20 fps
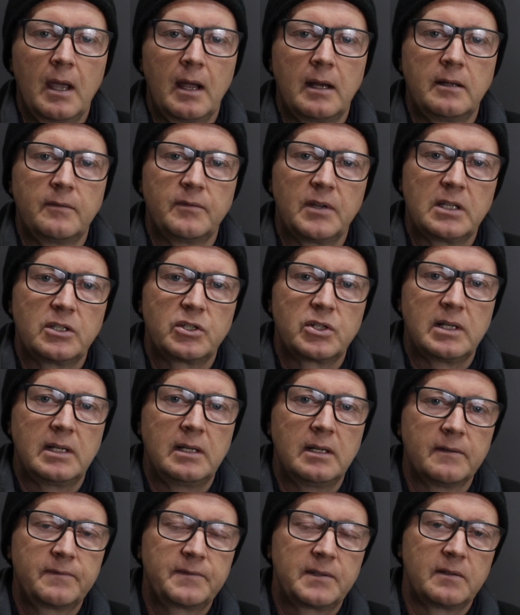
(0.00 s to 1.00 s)
and eventually
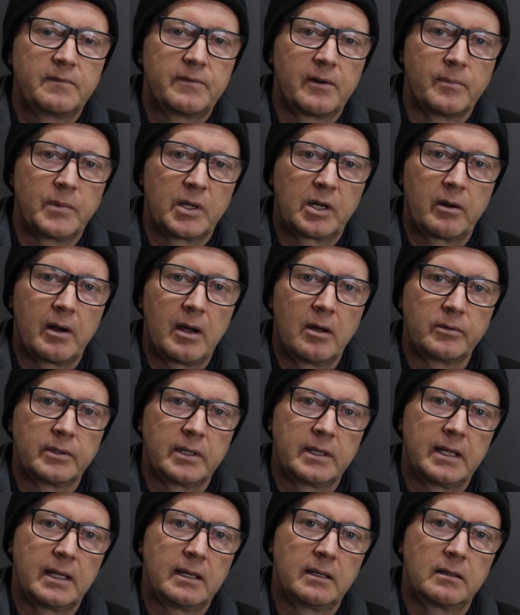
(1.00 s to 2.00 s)
lifted from the ground,
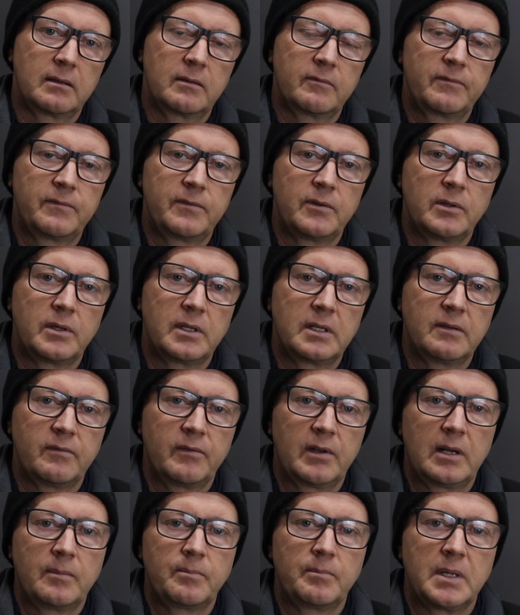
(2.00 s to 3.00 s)
and then further
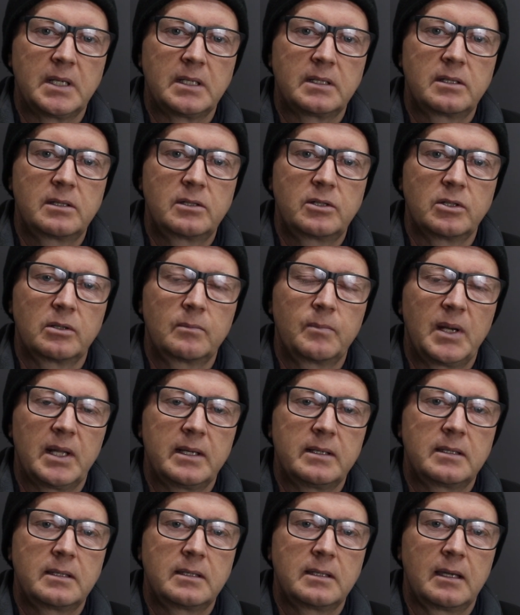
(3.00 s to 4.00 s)
development took
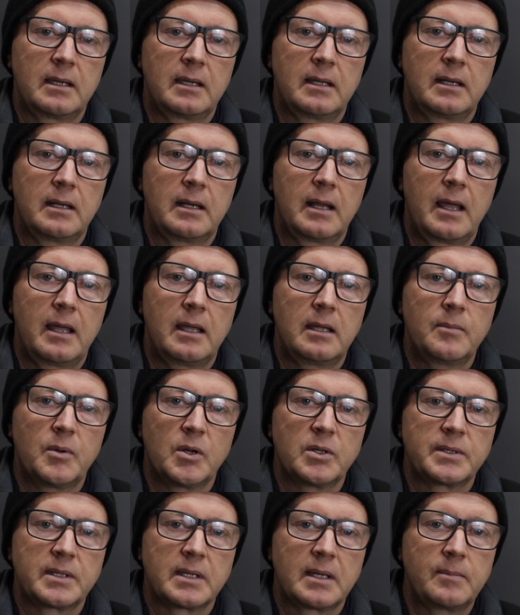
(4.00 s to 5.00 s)
place in a
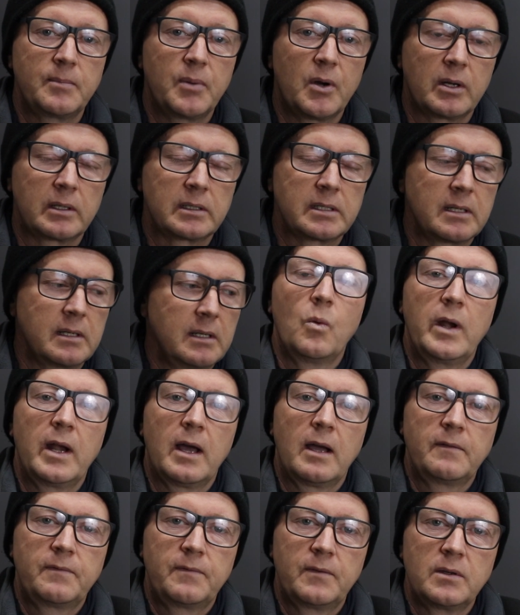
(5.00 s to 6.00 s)
bonsai pot. When
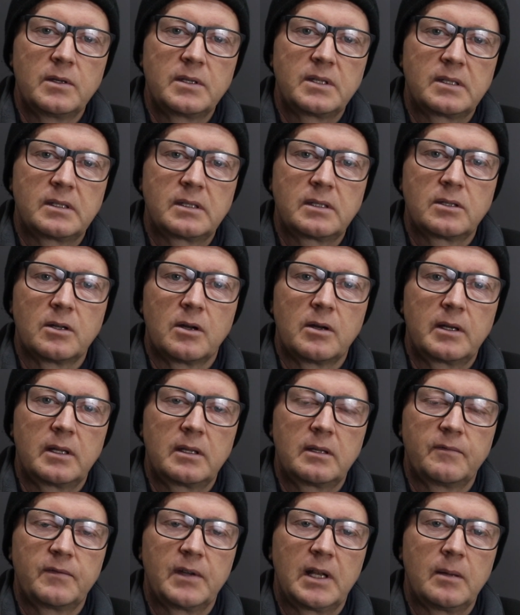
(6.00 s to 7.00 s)
I first
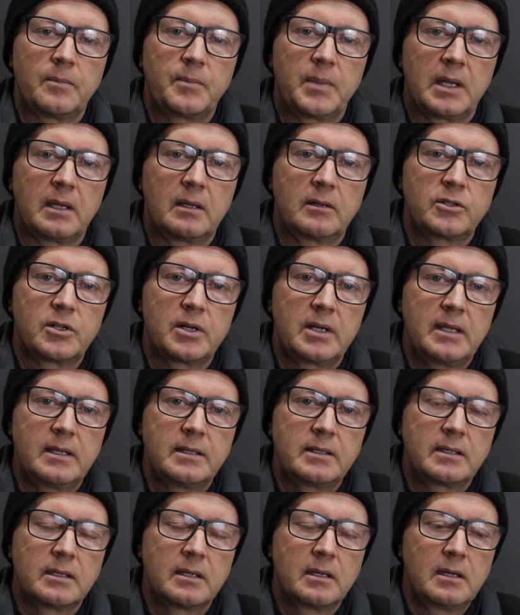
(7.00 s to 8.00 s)
started developing
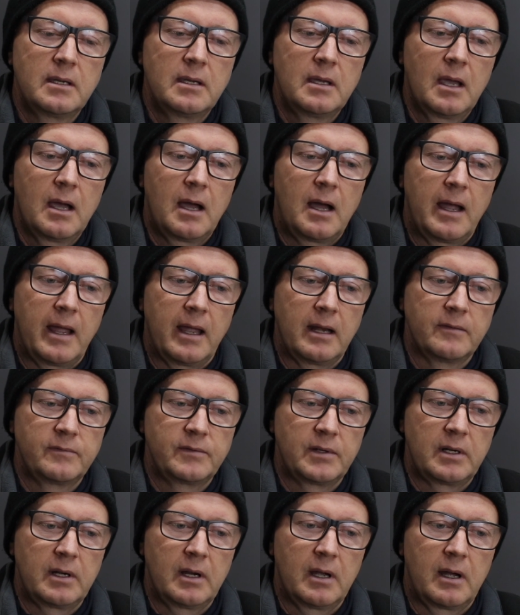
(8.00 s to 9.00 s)
trees, I had a
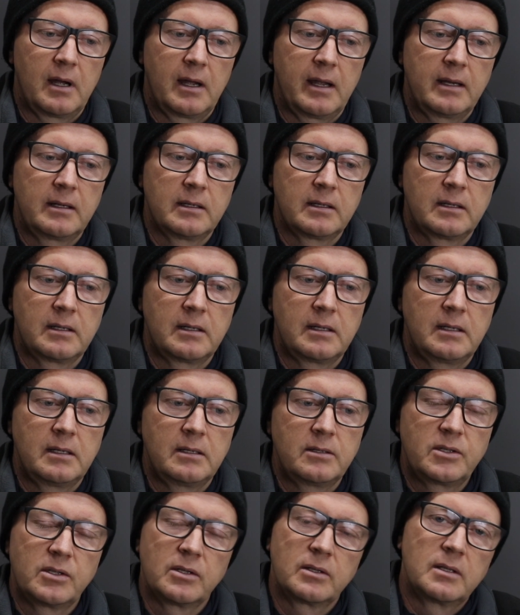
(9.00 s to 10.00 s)
very, I had
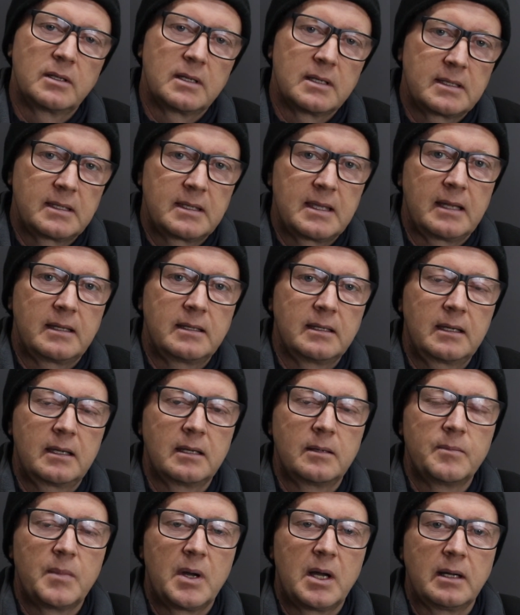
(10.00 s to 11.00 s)
a certain aesthetic
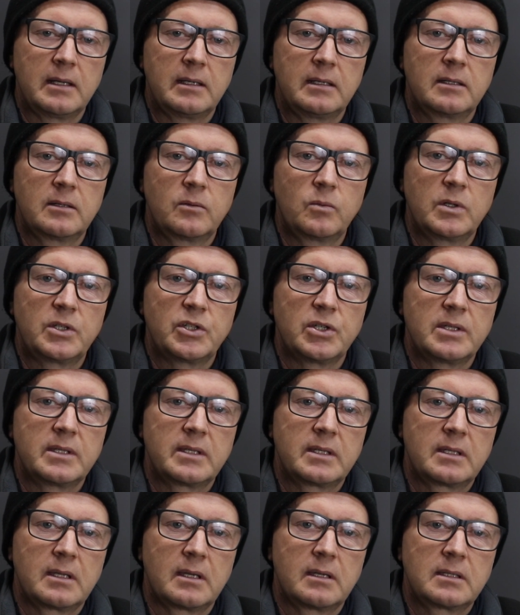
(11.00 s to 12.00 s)
in mind, which has